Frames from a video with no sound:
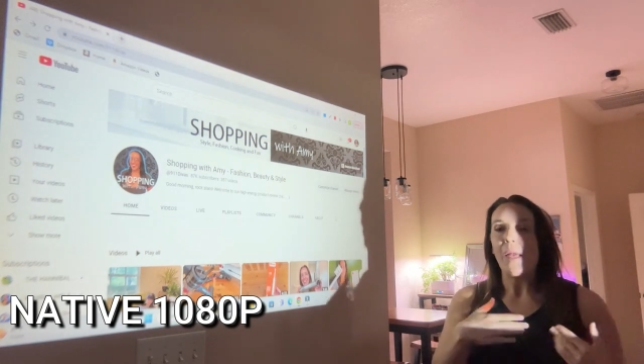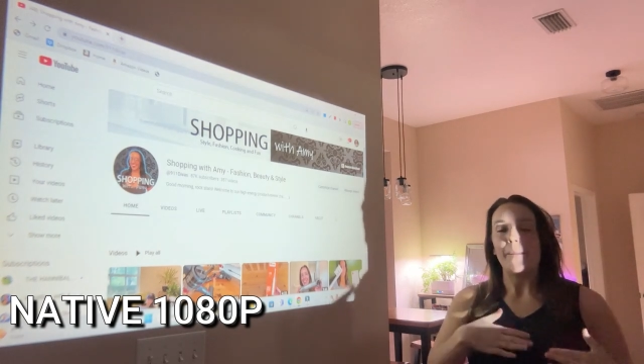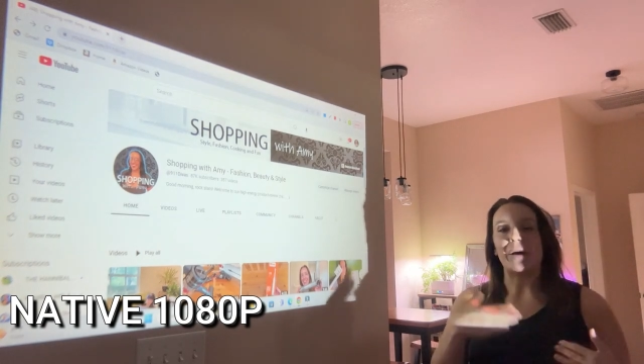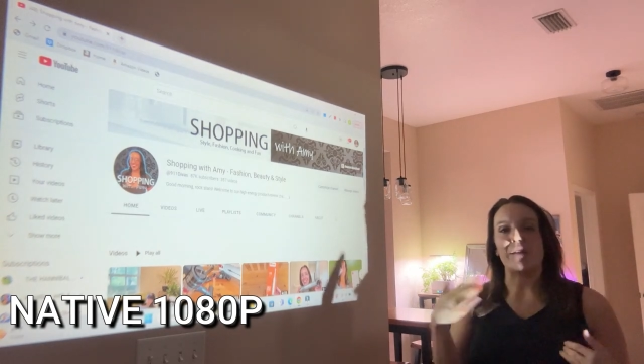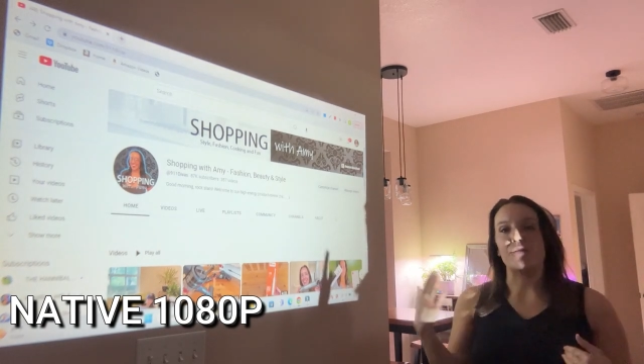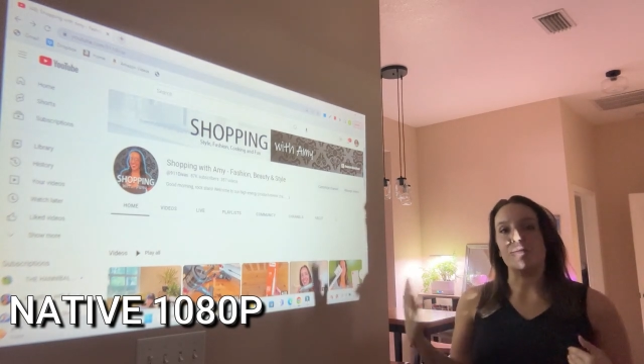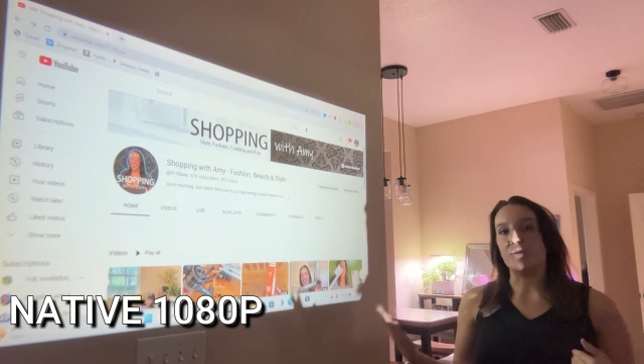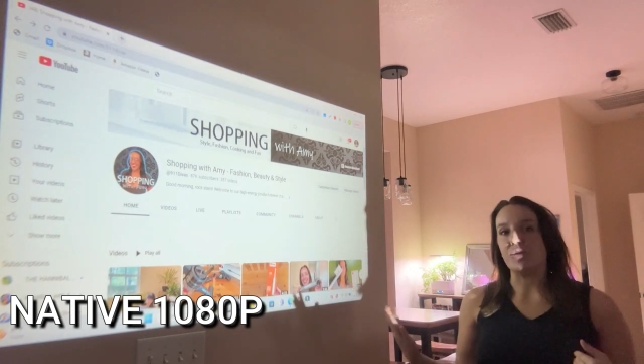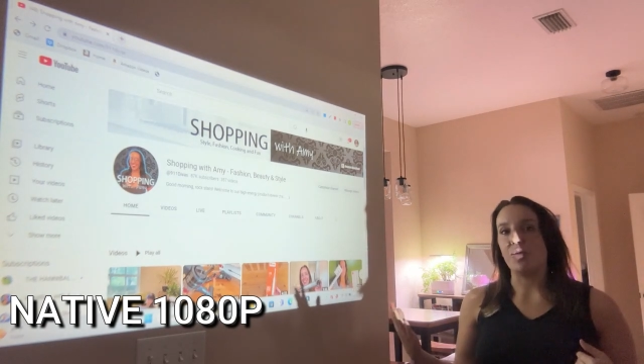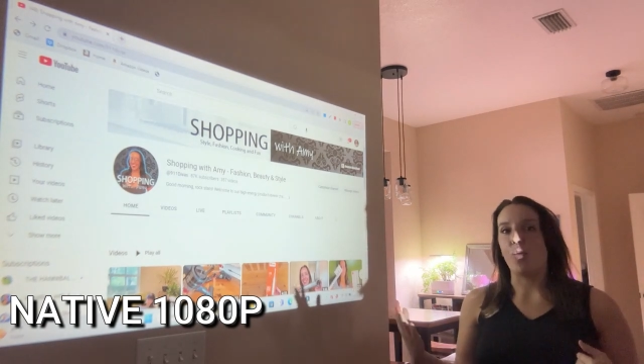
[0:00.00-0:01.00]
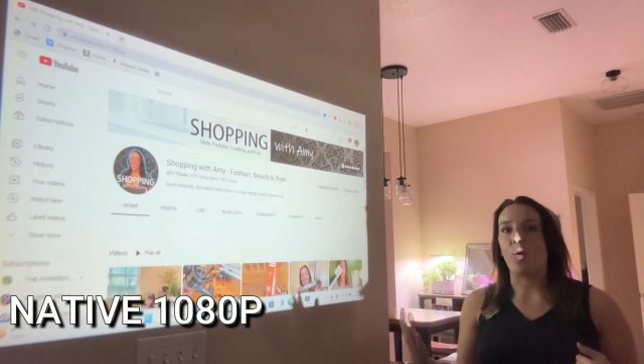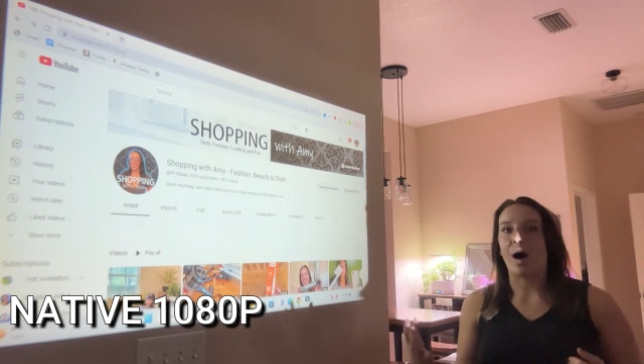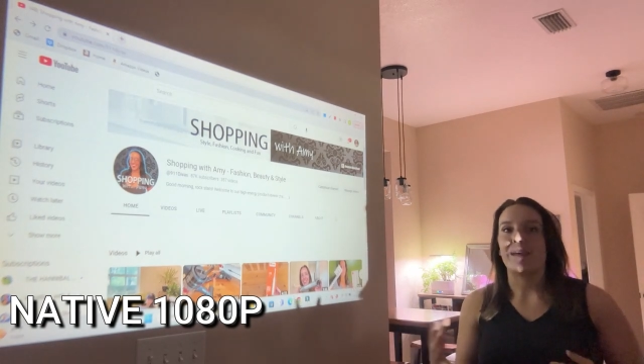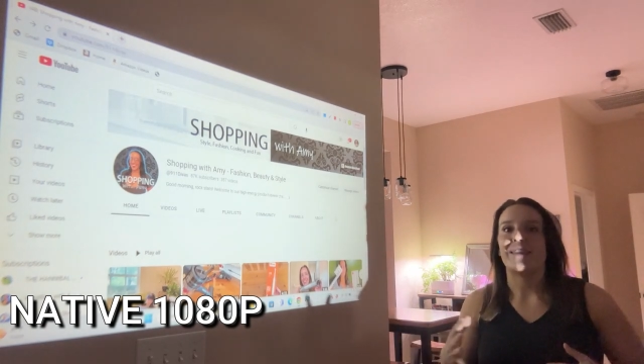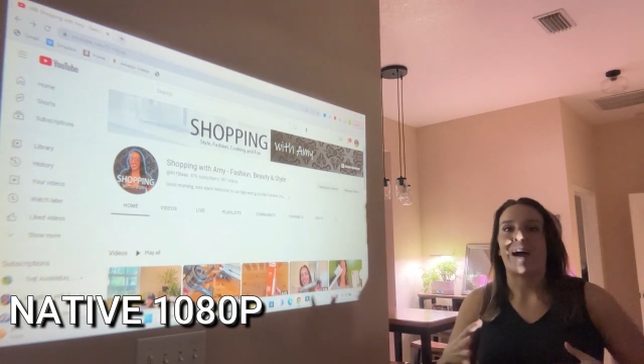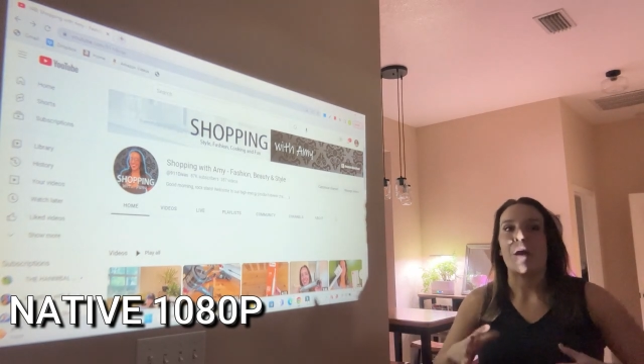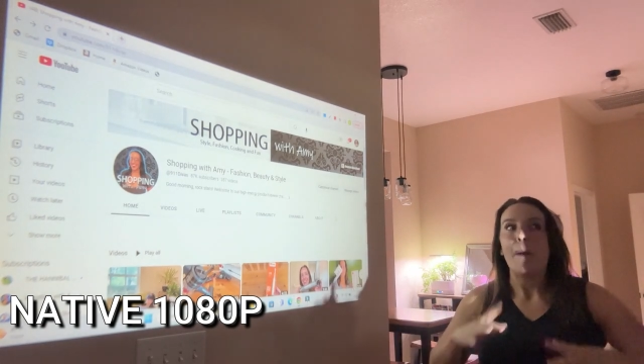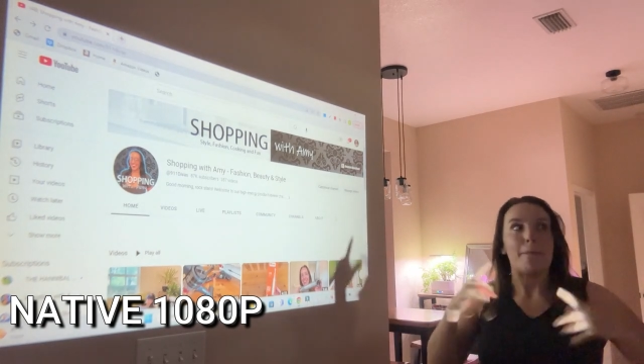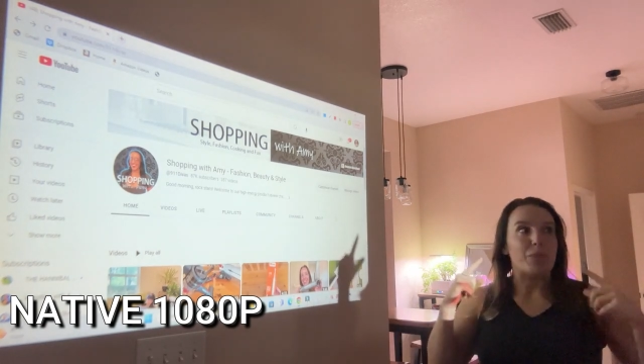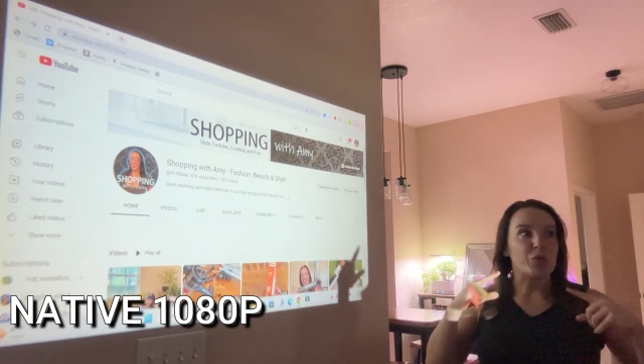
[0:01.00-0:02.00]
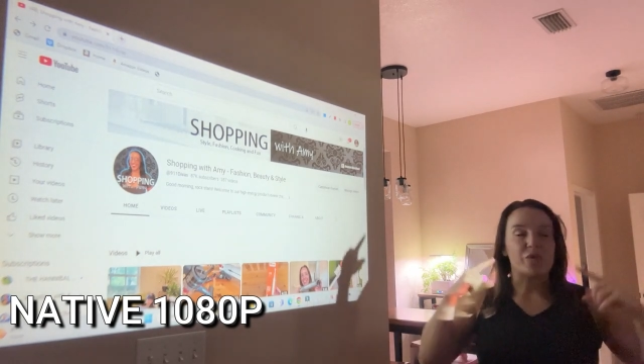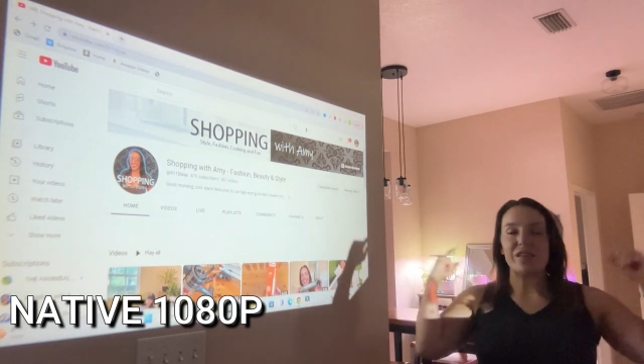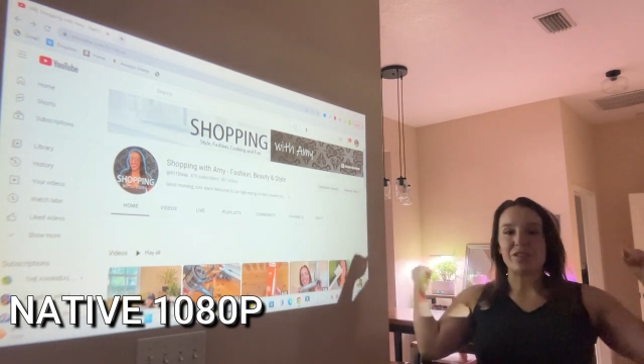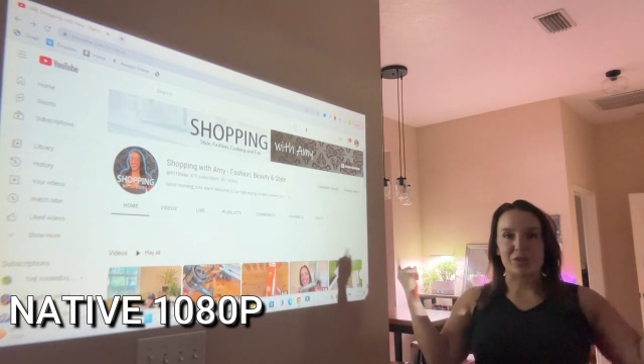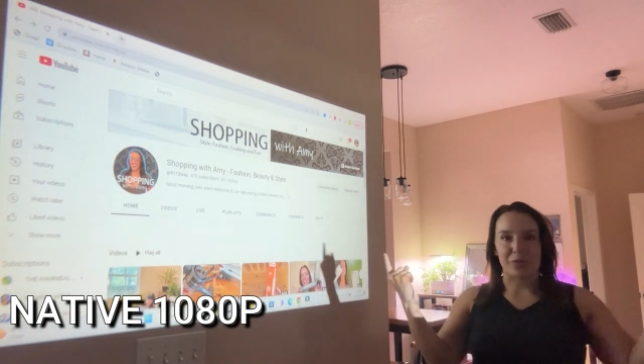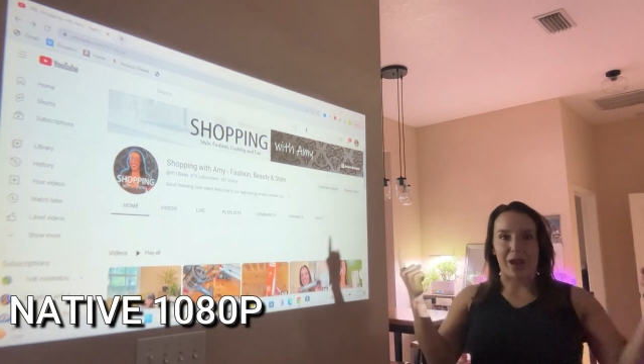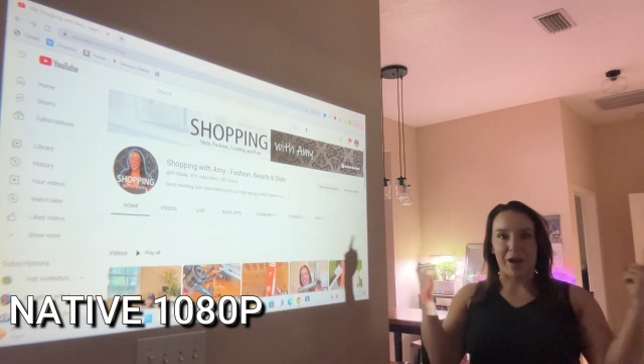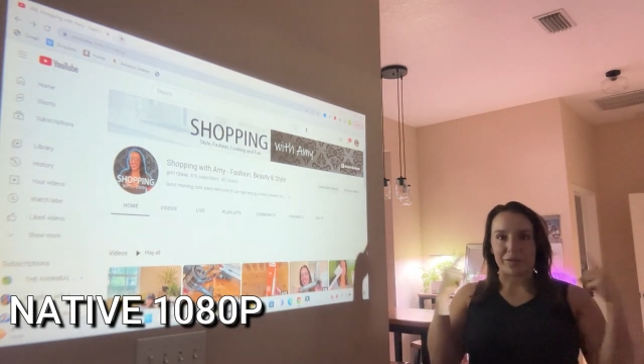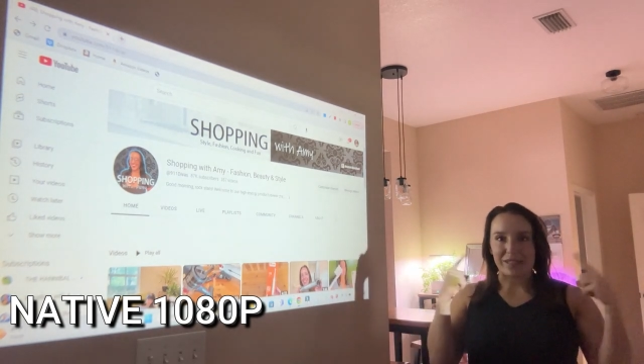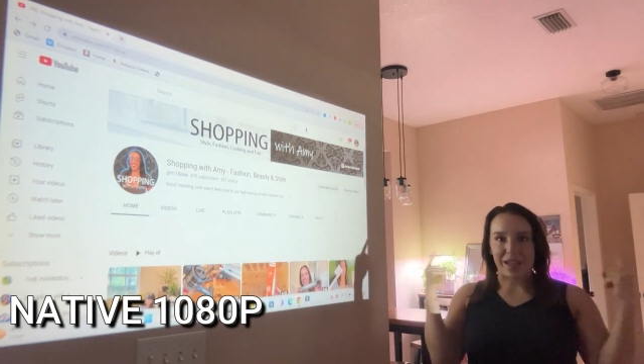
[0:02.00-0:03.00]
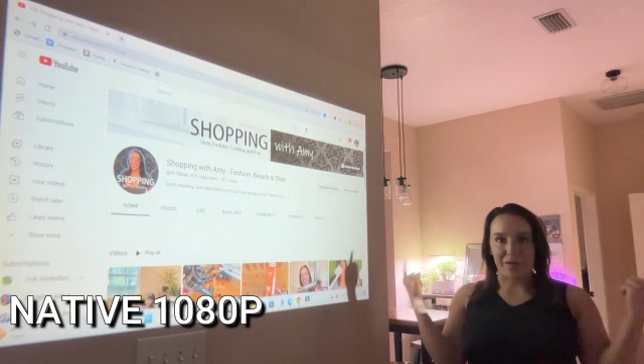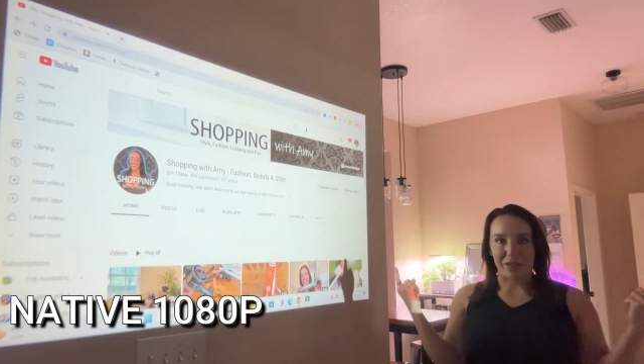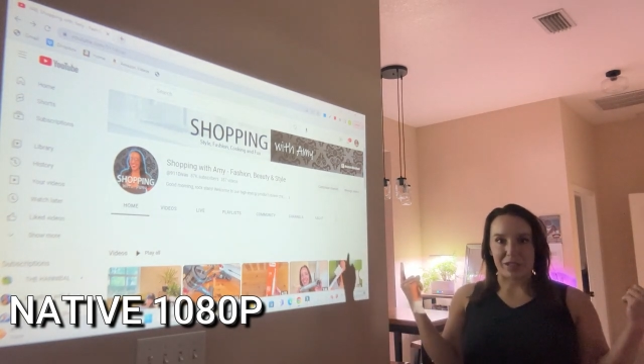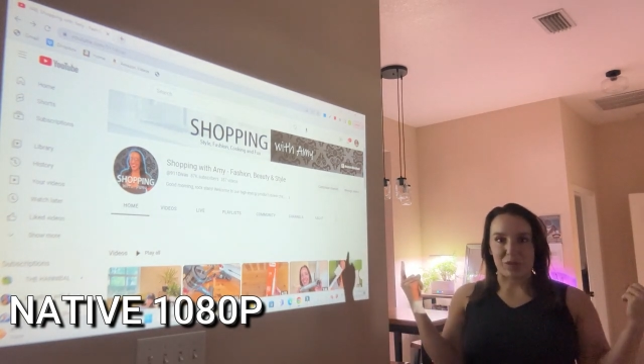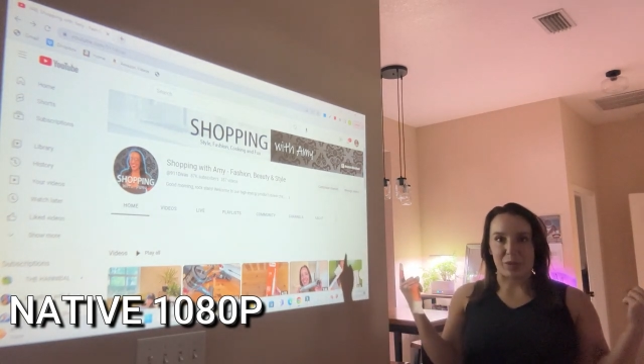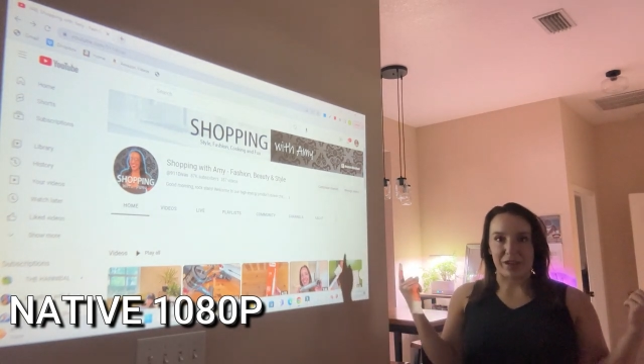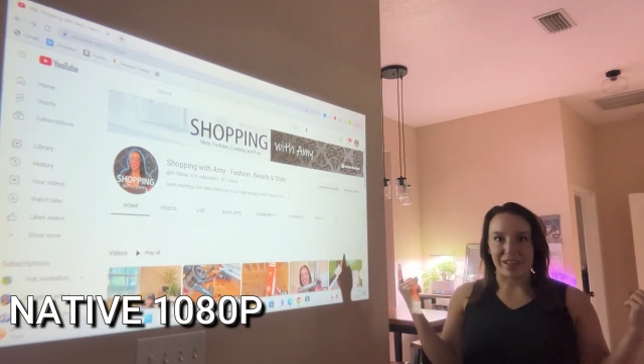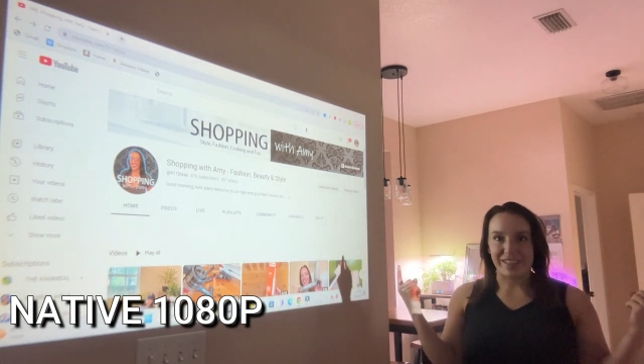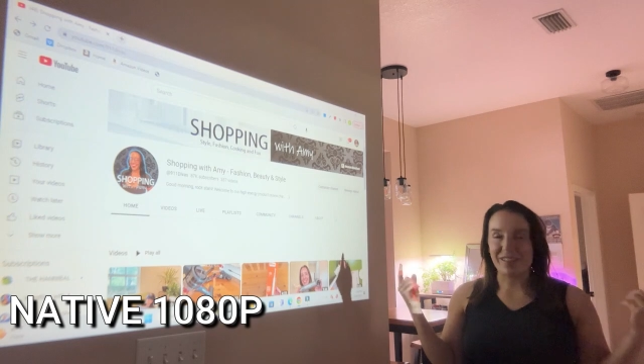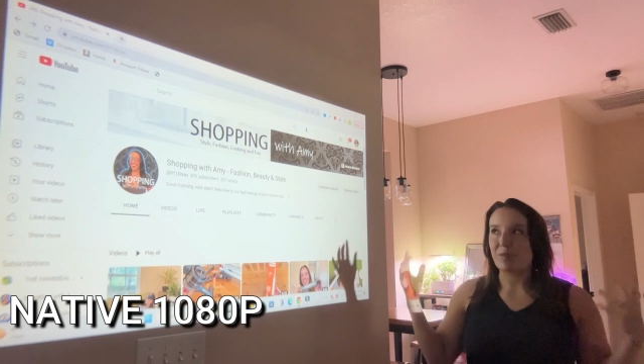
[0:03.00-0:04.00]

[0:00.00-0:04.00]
but if you do want that movie surround sound experience,